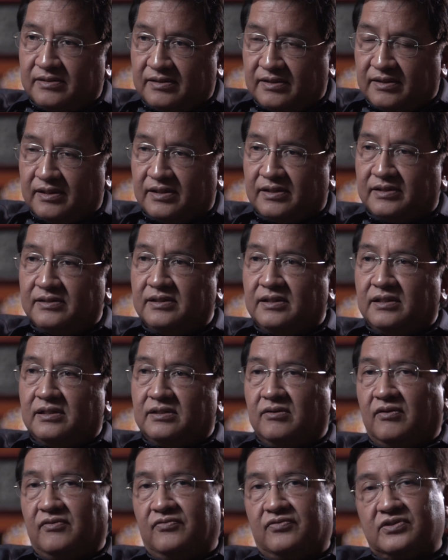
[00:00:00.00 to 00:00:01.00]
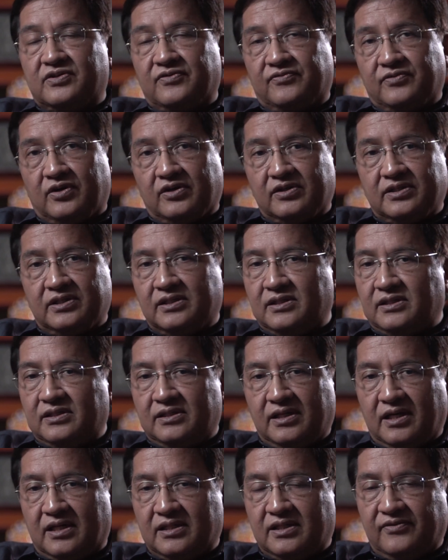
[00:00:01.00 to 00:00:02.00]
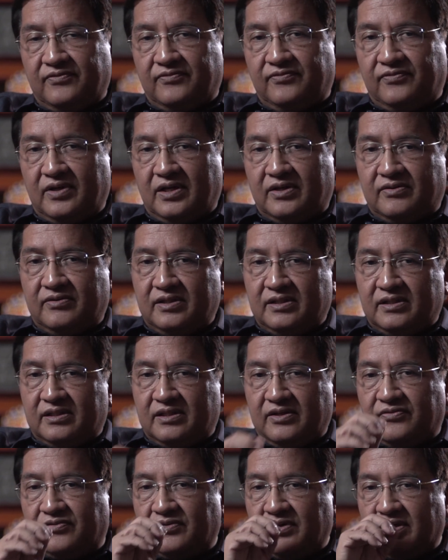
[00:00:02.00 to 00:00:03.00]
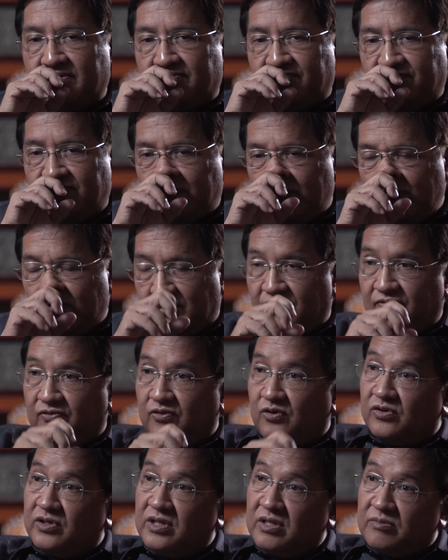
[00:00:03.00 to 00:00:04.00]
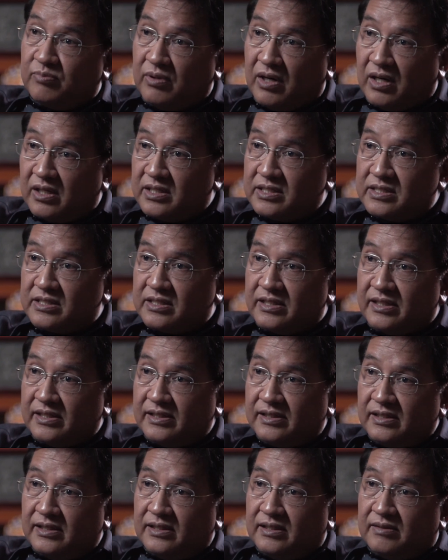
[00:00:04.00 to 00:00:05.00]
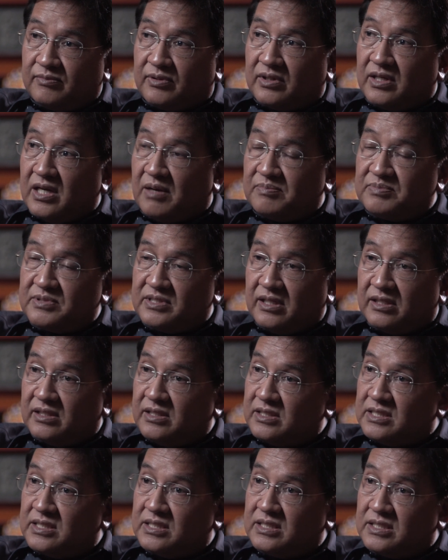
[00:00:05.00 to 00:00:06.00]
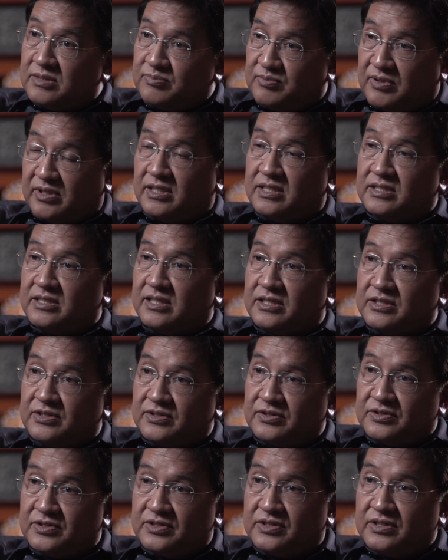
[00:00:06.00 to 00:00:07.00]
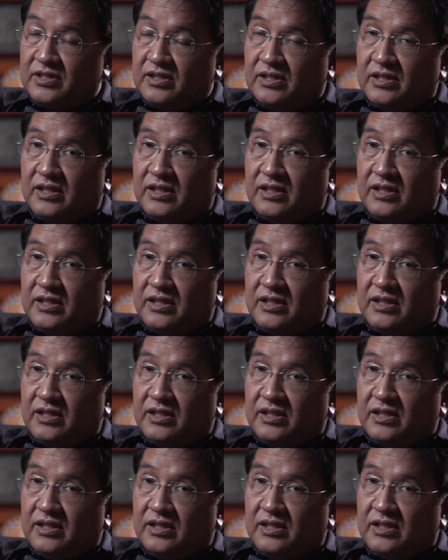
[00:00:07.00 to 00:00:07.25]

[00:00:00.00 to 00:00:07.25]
Yeah. No, first of all, he had a very different view of foreign policy, perhaps, than his predecessors.